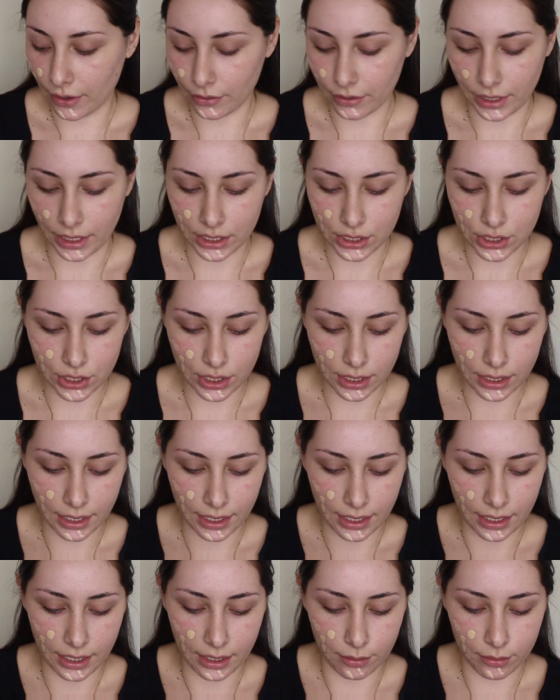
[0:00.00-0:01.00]
foundation,
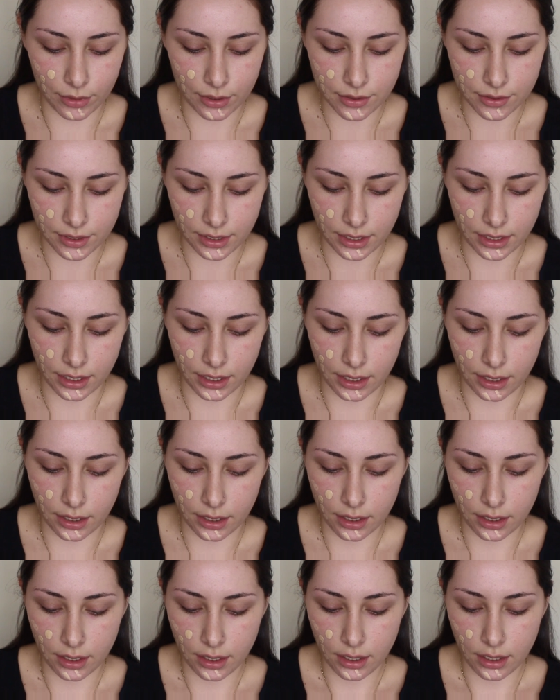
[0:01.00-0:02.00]
I am
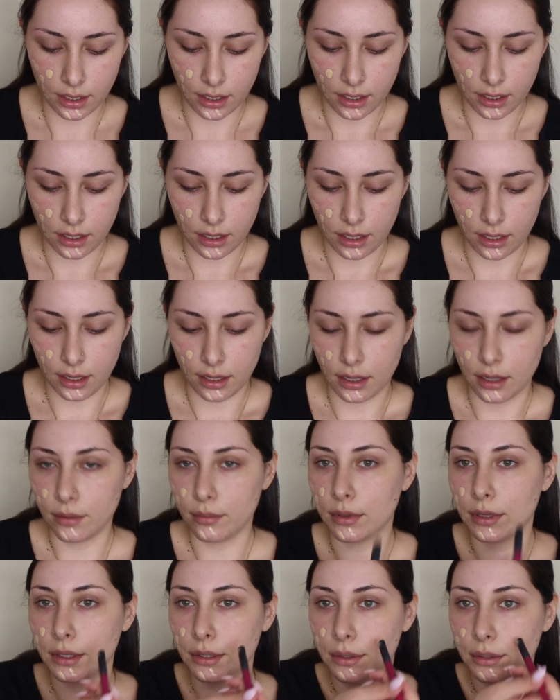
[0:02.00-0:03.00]
using
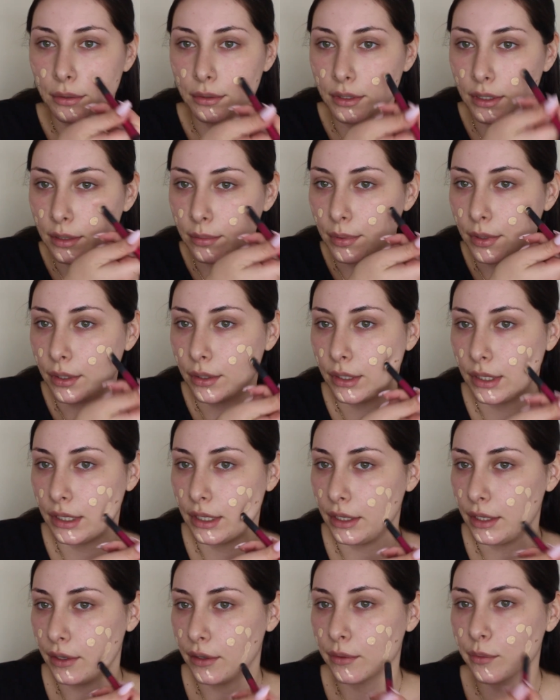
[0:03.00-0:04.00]
the Huda
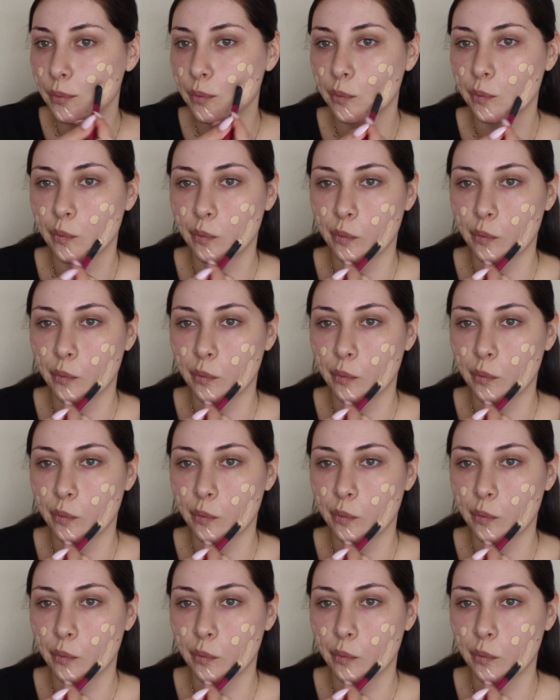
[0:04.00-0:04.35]
Beauty